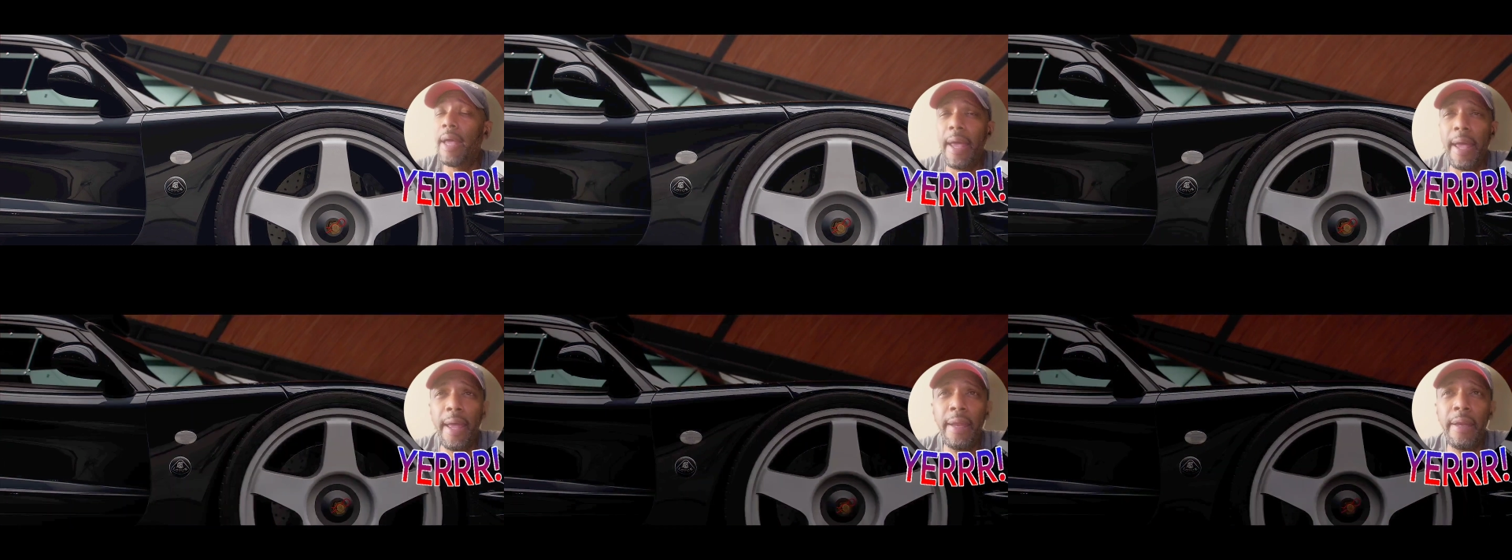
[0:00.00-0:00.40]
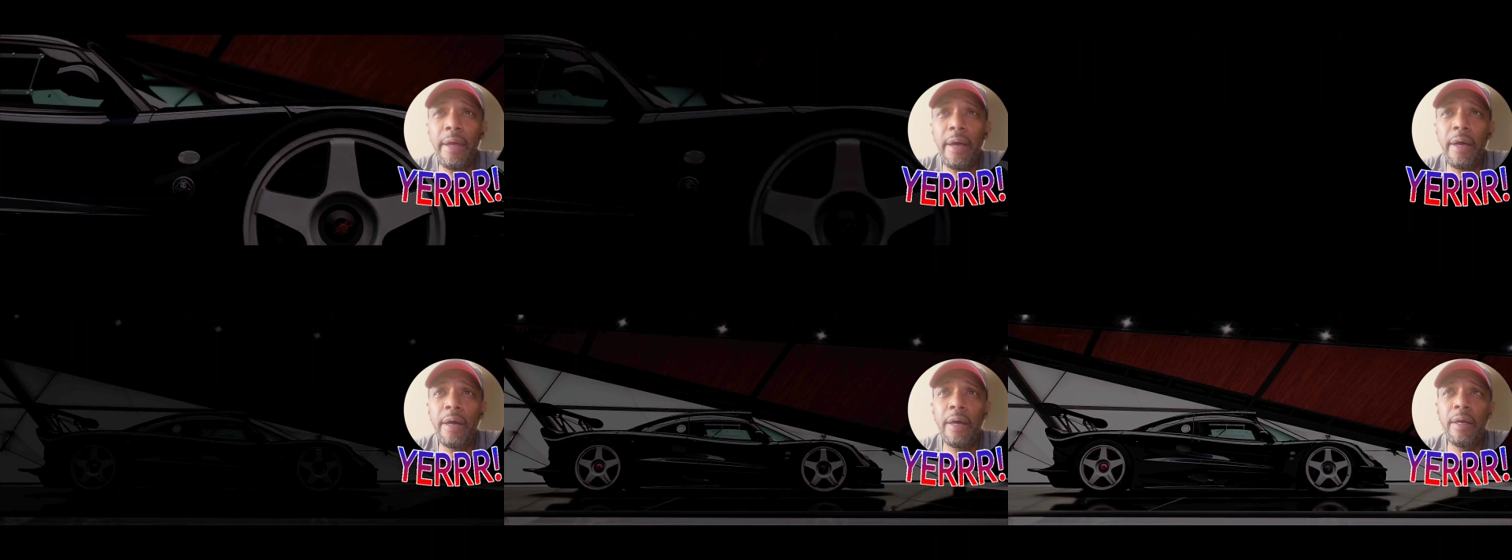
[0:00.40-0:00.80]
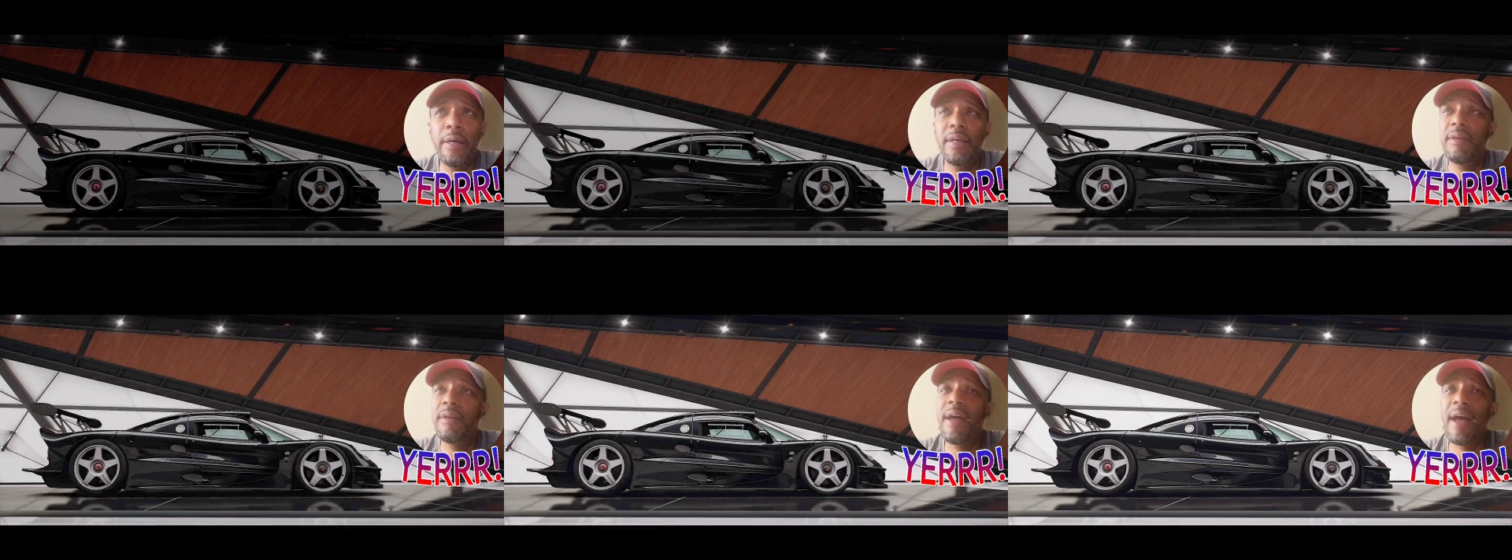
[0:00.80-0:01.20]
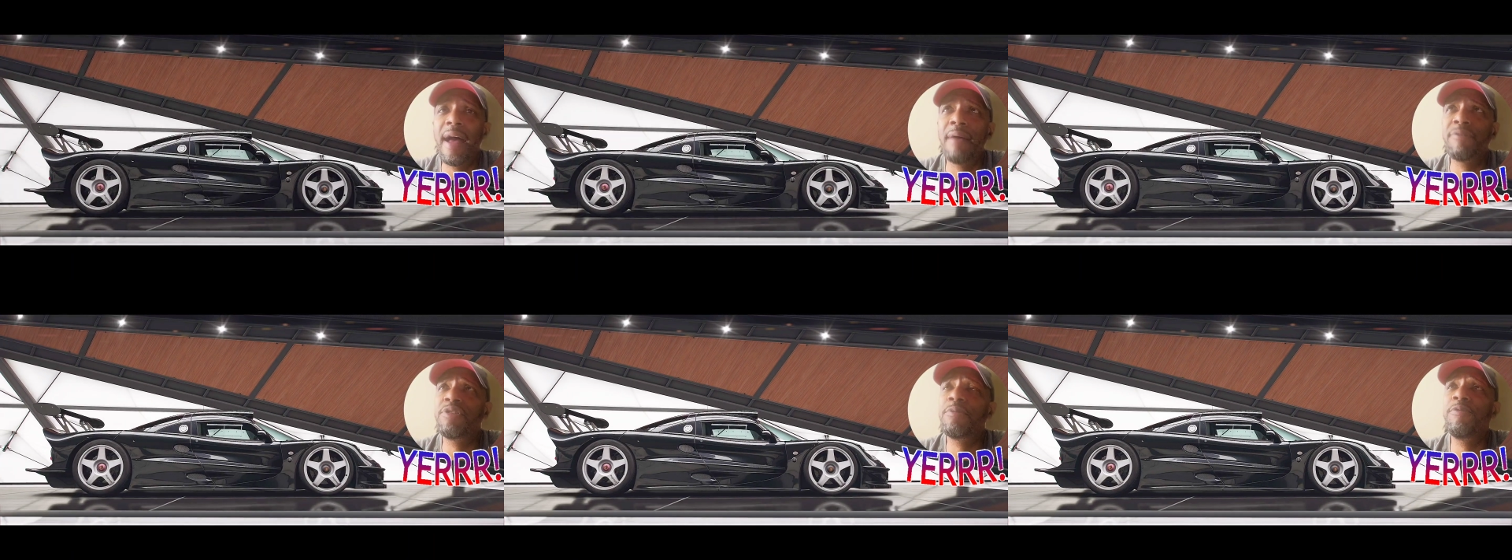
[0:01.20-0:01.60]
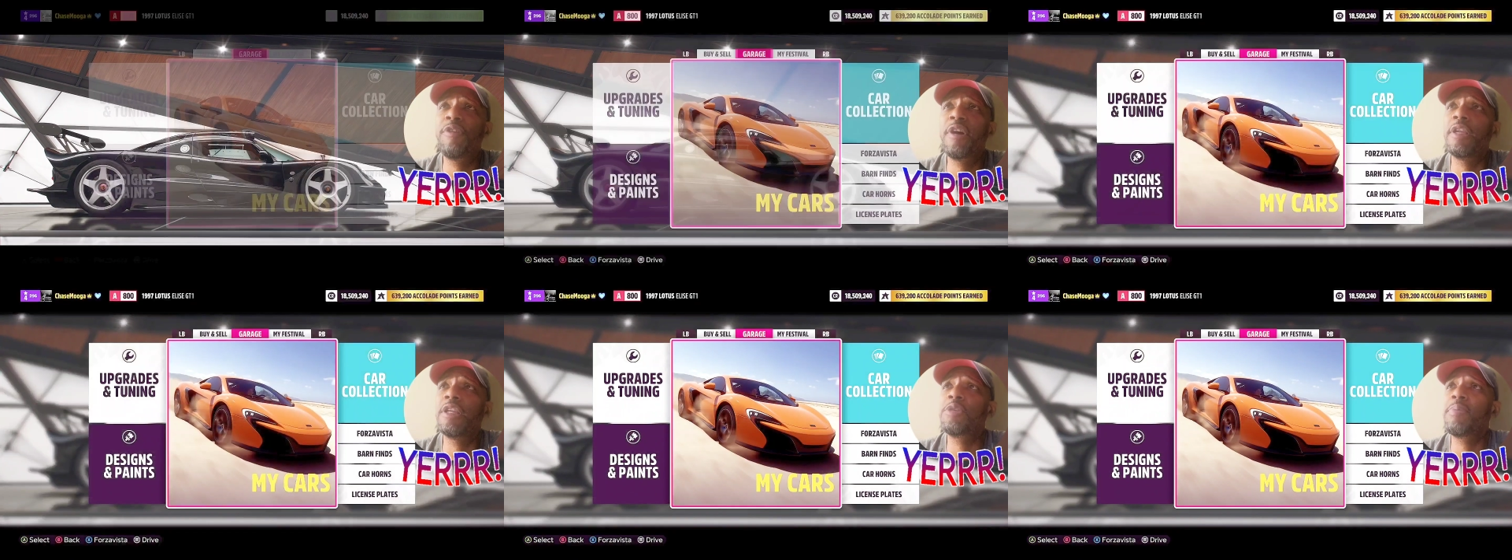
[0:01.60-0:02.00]
and have some
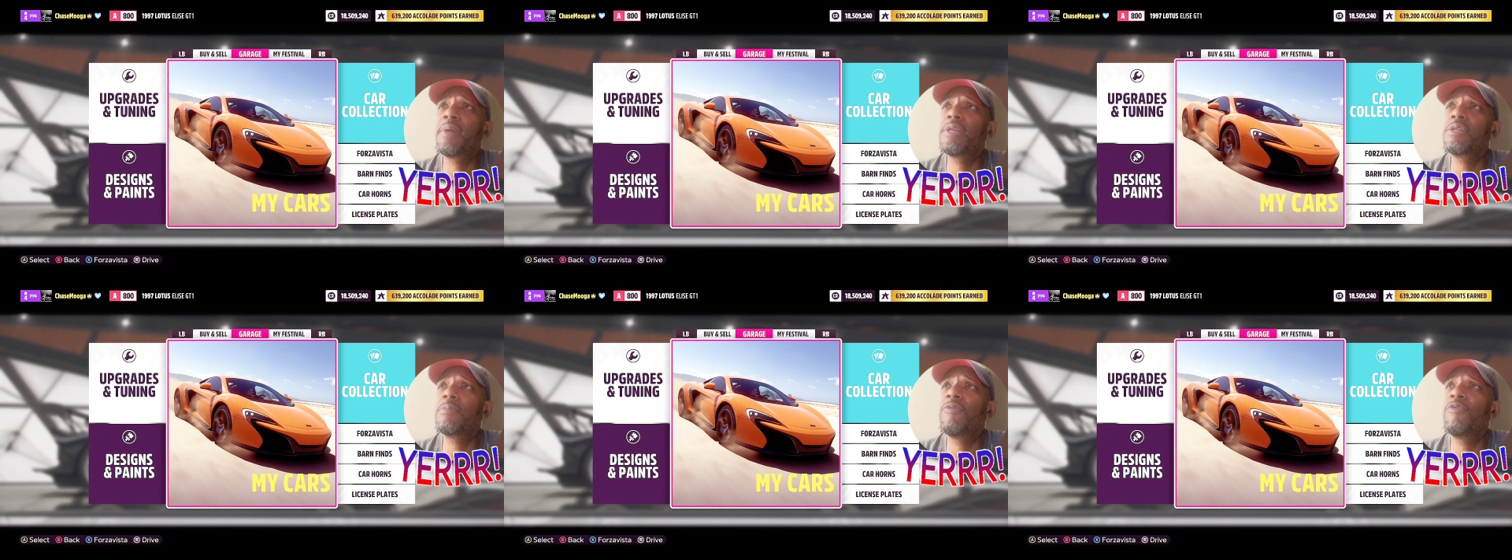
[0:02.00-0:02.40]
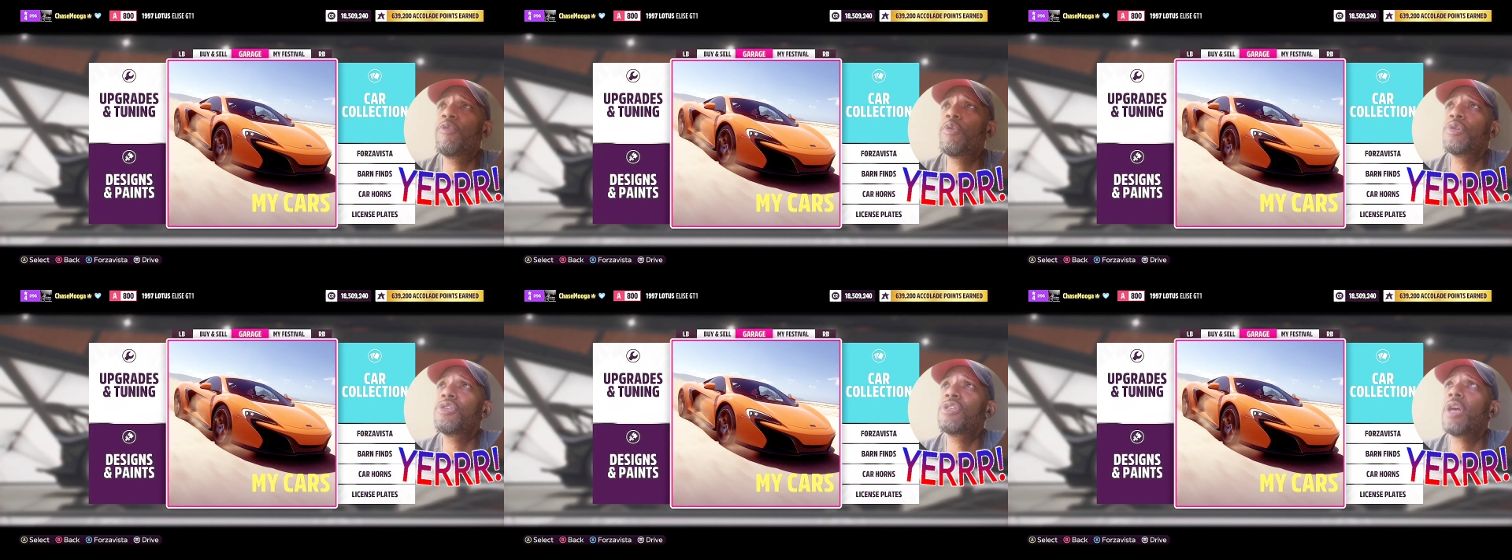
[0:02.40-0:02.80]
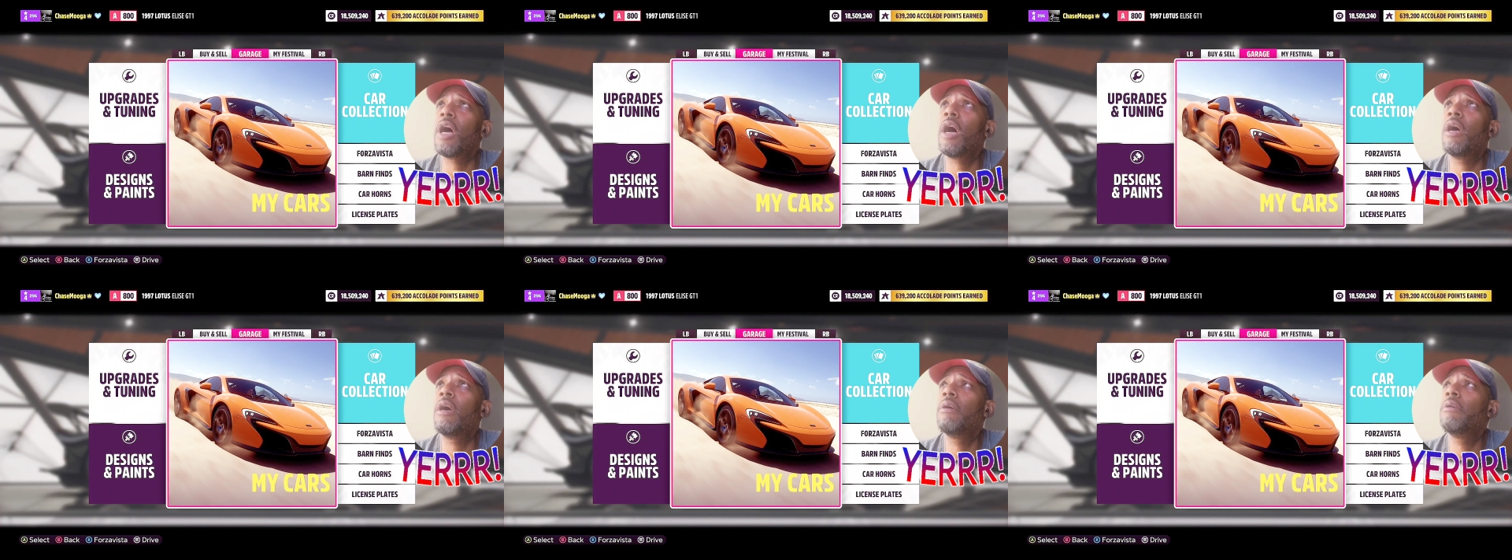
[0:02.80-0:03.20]
fun. Let's play some Forza.